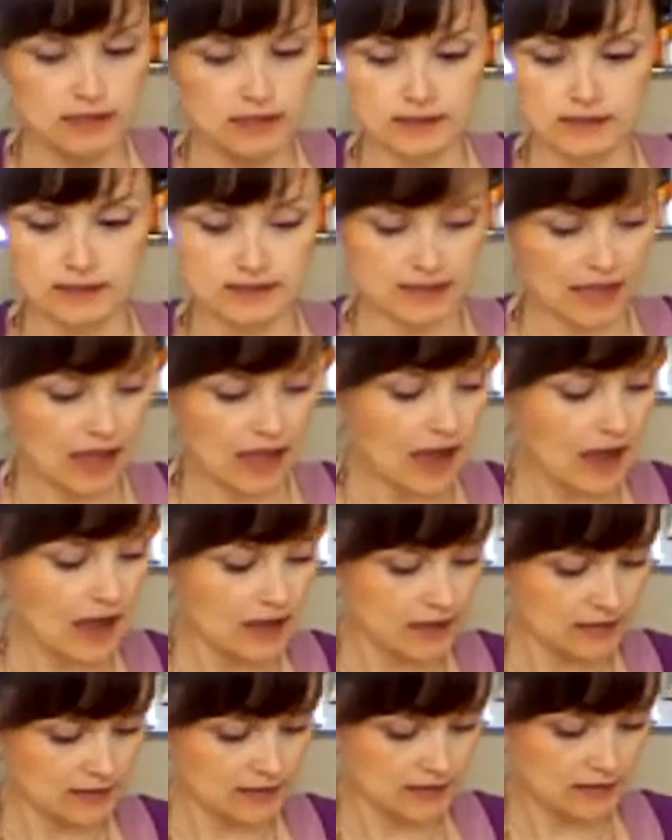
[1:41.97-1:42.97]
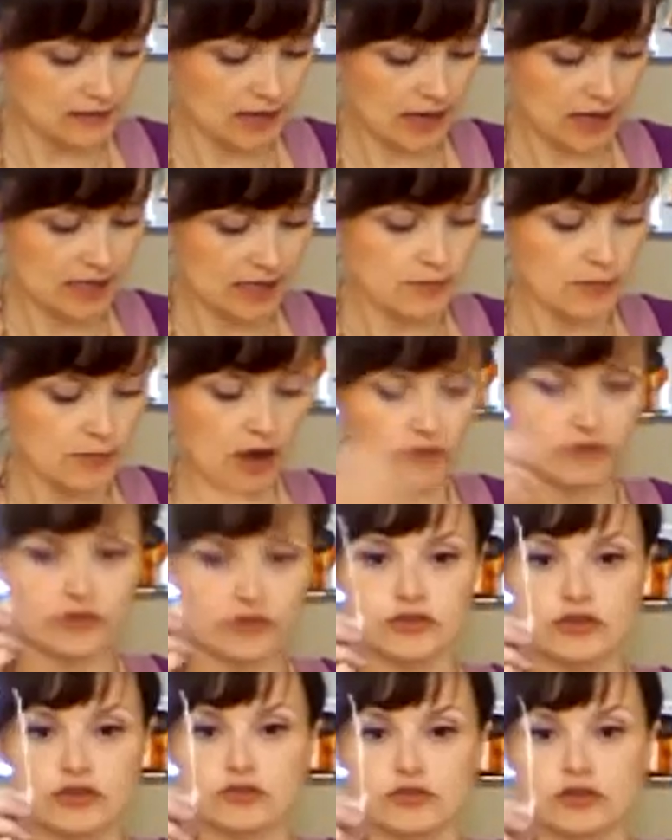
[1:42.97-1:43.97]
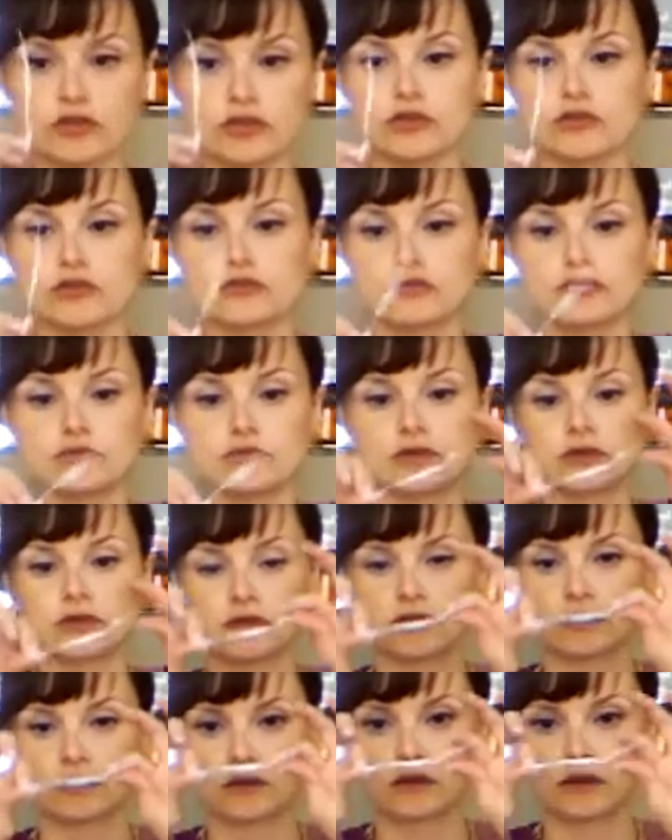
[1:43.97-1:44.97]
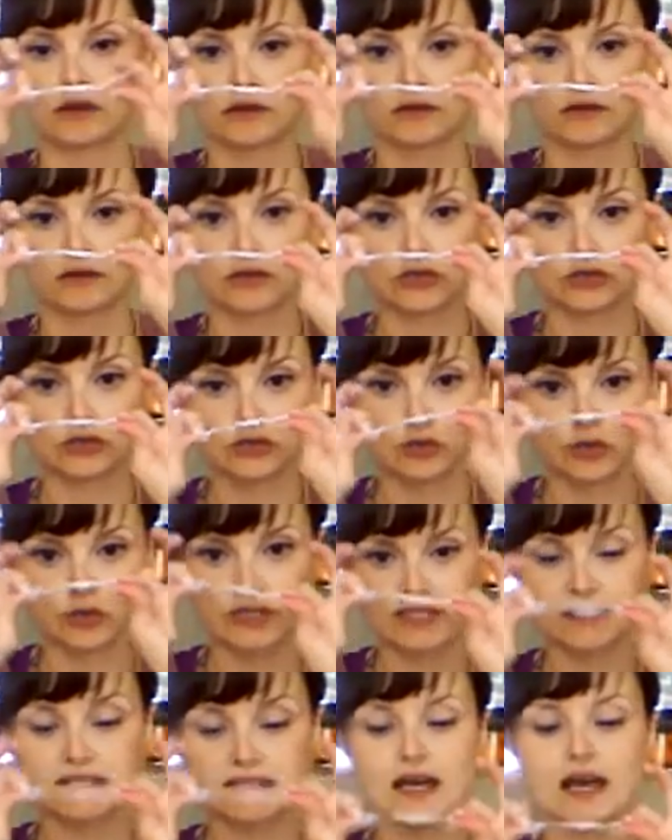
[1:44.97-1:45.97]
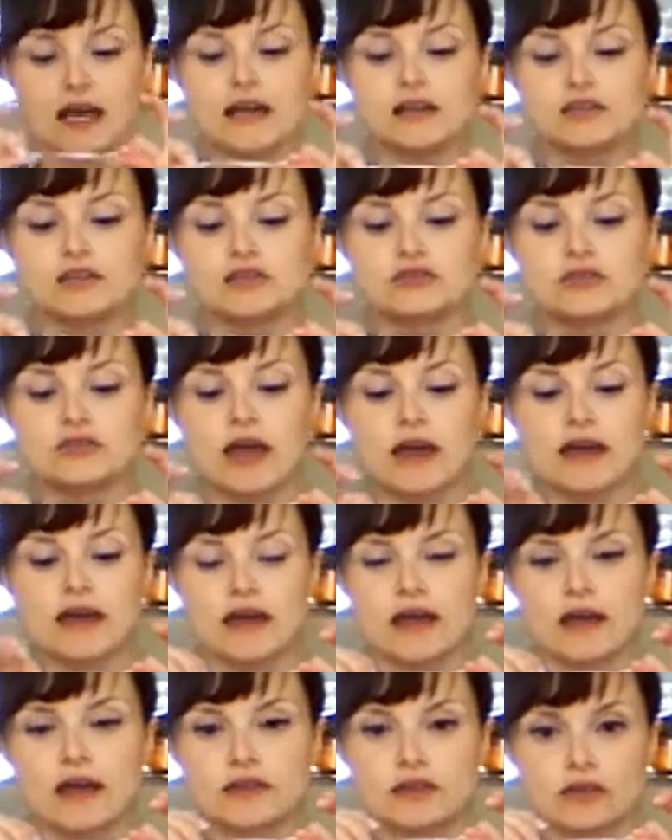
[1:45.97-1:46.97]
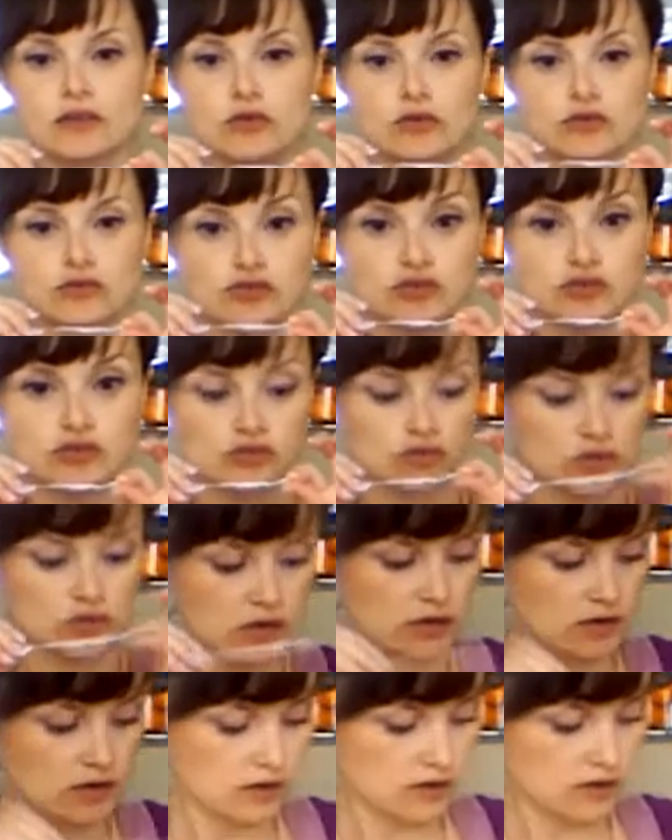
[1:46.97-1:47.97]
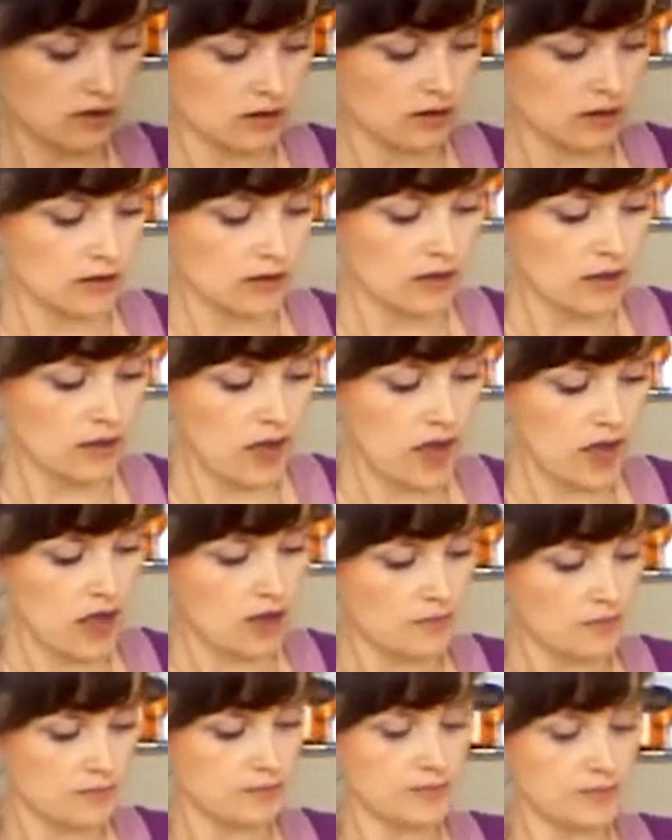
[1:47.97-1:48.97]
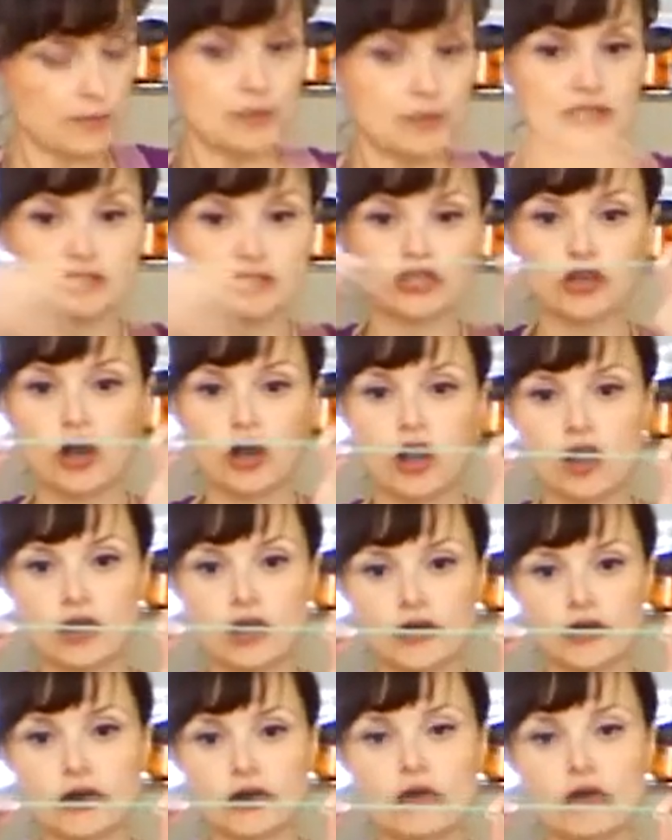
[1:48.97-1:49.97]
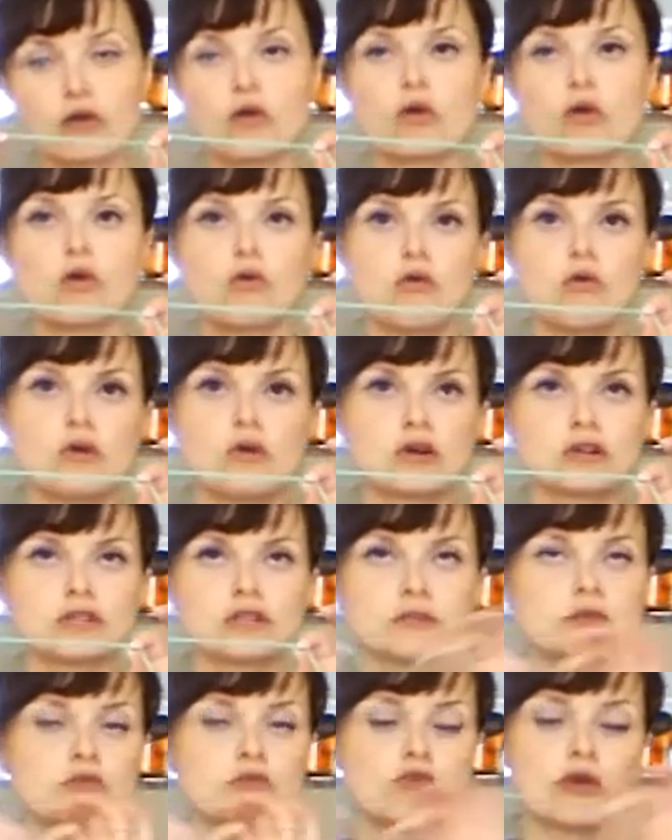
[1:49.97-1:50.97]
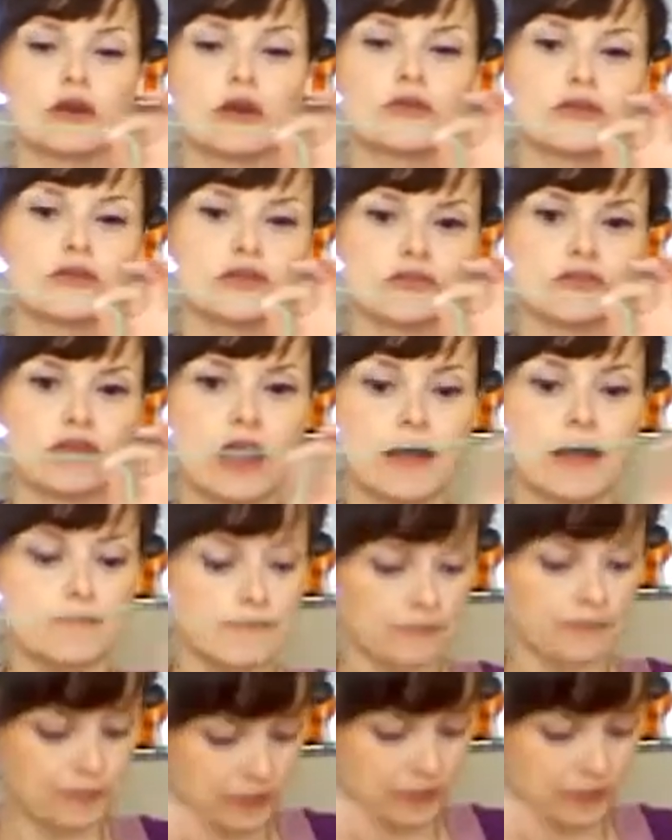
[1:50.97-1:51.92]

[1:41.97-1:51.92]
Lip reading: the ties to tie them off with. You can use little twisty ties you get at the grocery store, a piece of yarn, or some embroidery thread.